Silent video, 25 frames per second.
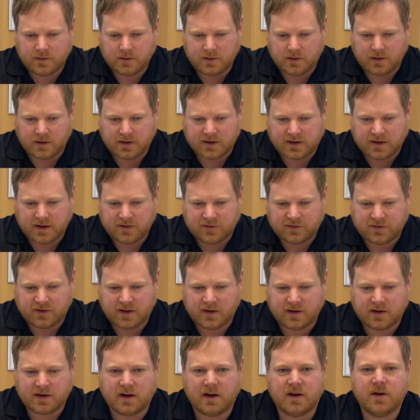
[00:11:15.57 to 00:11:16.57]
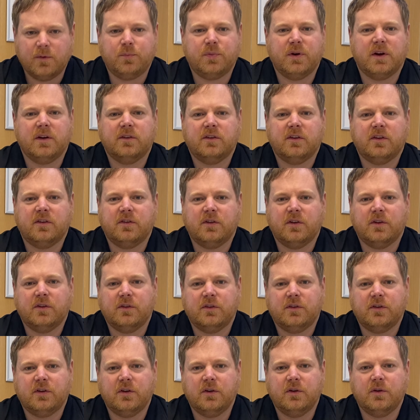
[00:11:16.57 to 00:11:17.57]
I guess that kind of brings us on
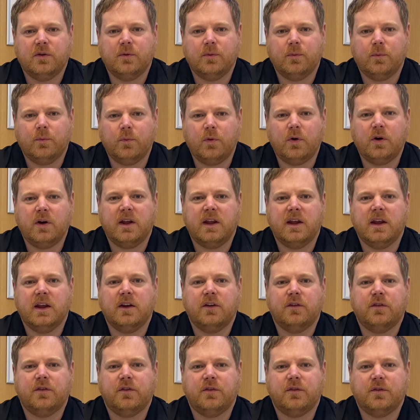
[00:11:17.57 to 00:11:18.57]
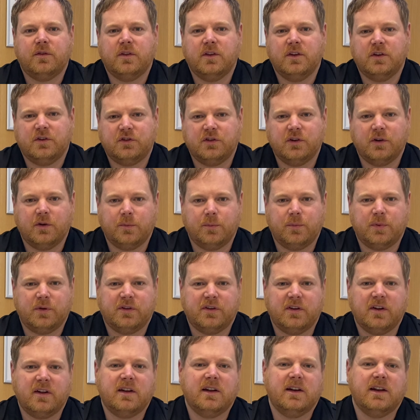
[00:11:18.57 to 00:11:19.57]
to, what if the job
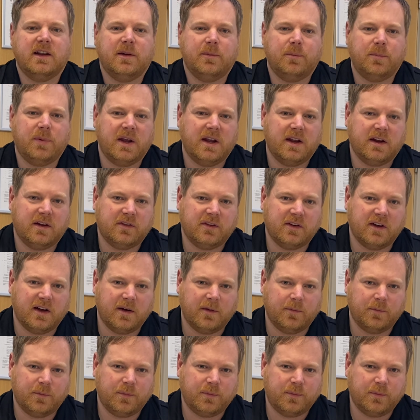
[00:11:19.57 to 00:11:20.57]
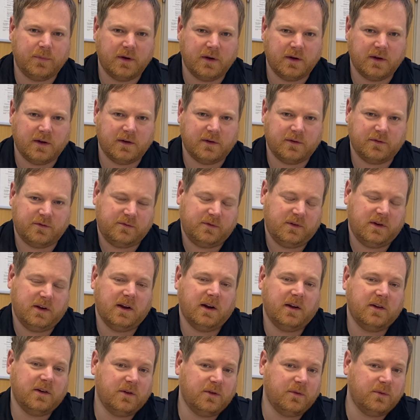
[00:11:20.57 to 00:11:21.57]
suddenly picks up,
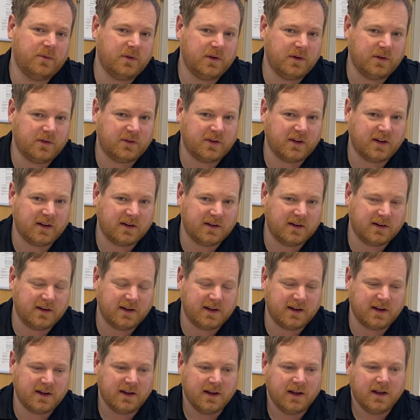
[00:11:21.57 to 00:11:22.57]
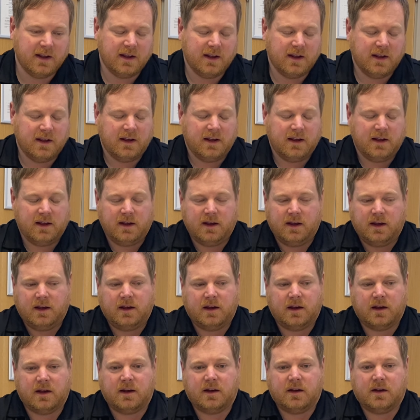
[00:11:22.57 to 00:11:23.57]
you suddenly
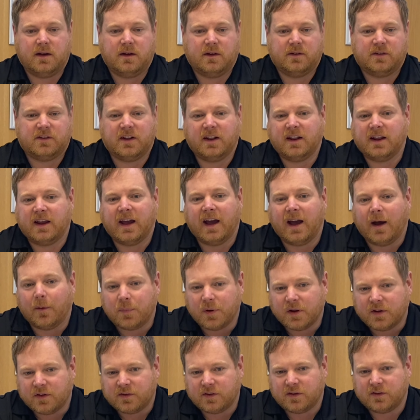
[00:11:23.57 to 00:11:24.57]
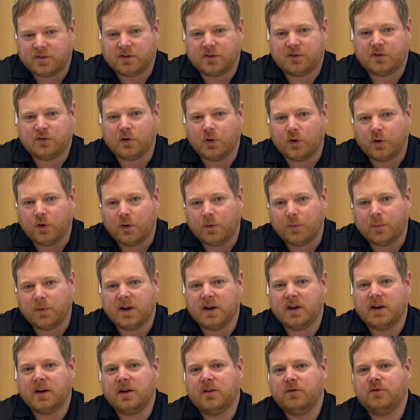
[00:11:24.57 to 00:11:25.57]
something happens, there's a storm
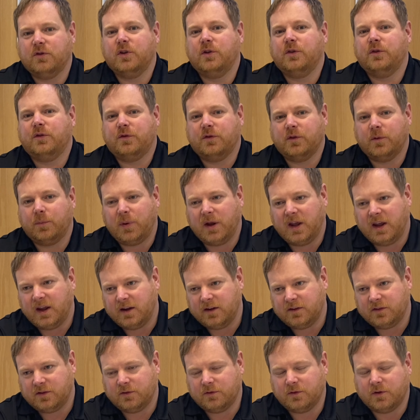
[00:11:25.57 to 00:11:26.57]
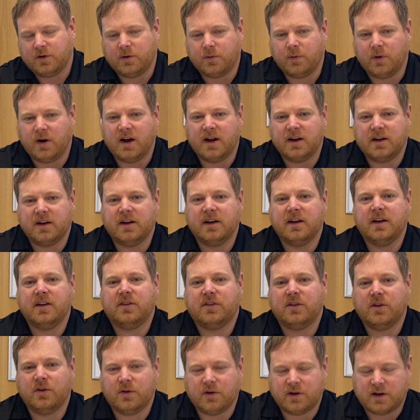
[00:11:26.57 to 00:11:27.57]
and the roof repairs are required and it's
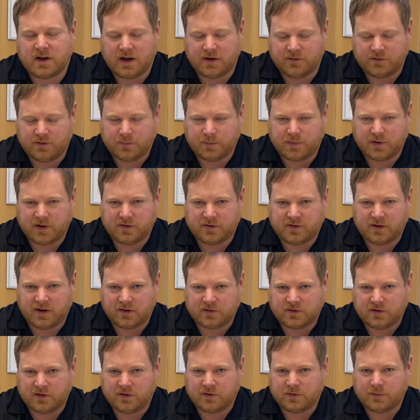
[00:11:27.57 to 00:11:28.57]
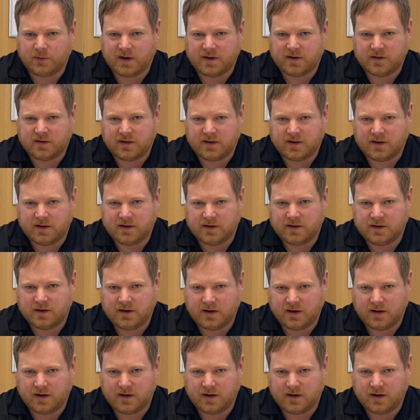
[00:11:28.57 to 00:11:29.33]
not covered by Section 20,